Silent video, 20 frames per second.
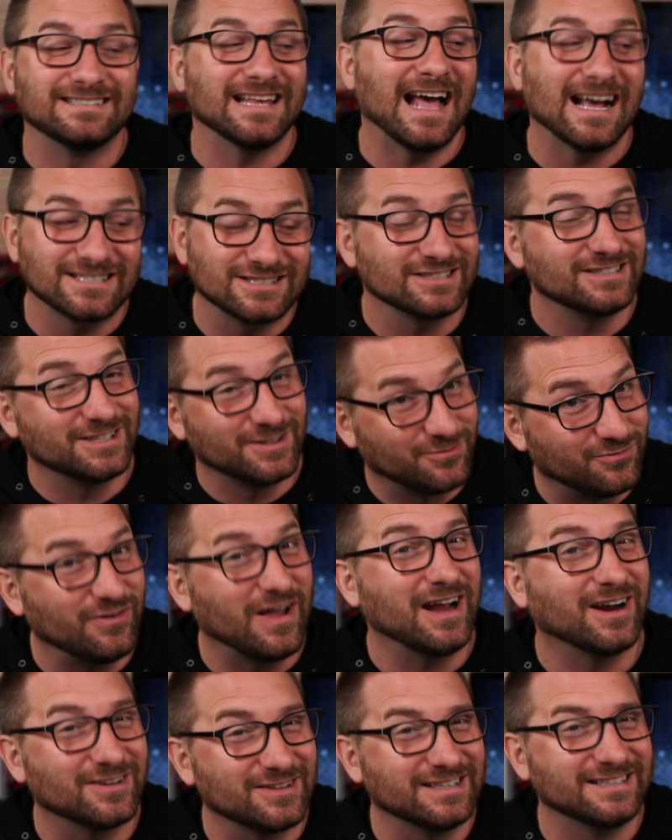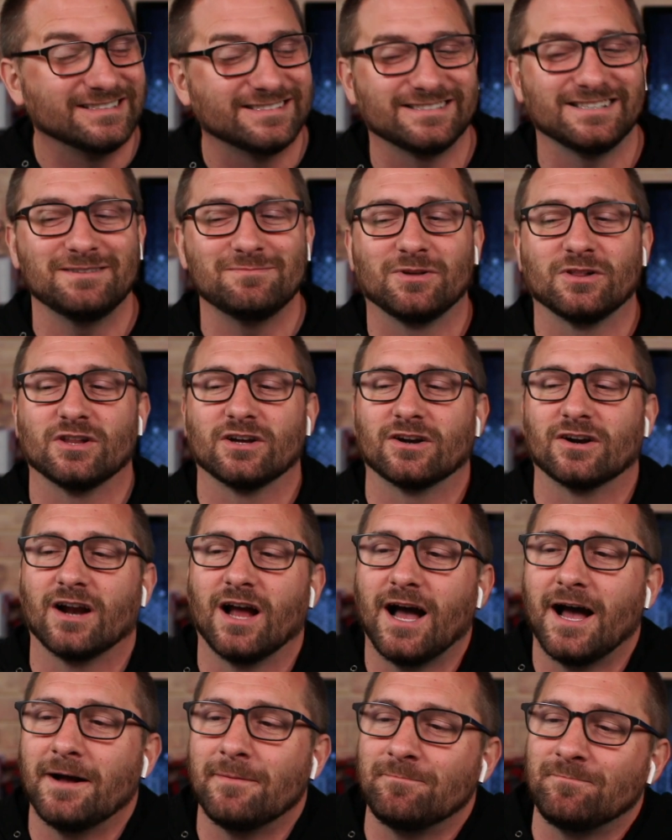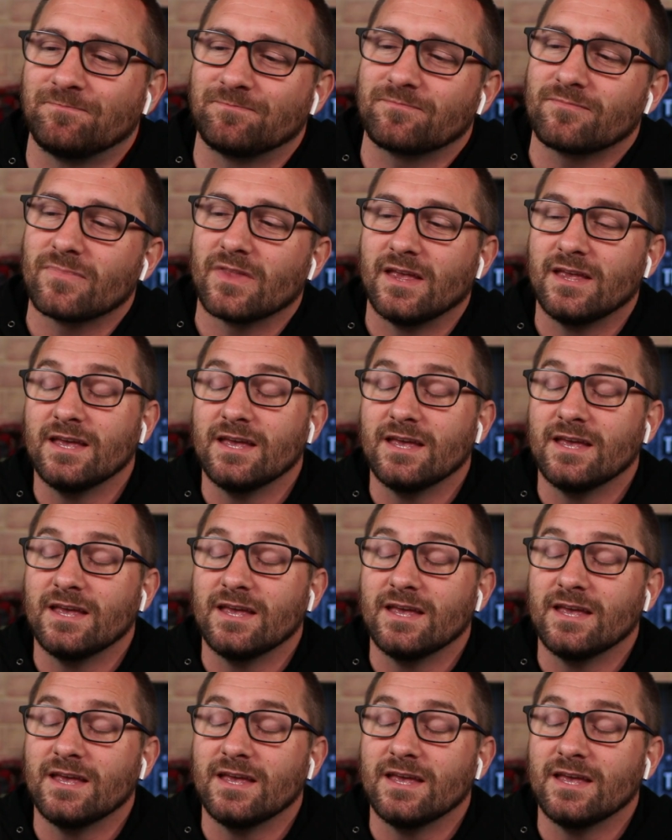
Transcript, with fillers: It's actually fairly similar. Um,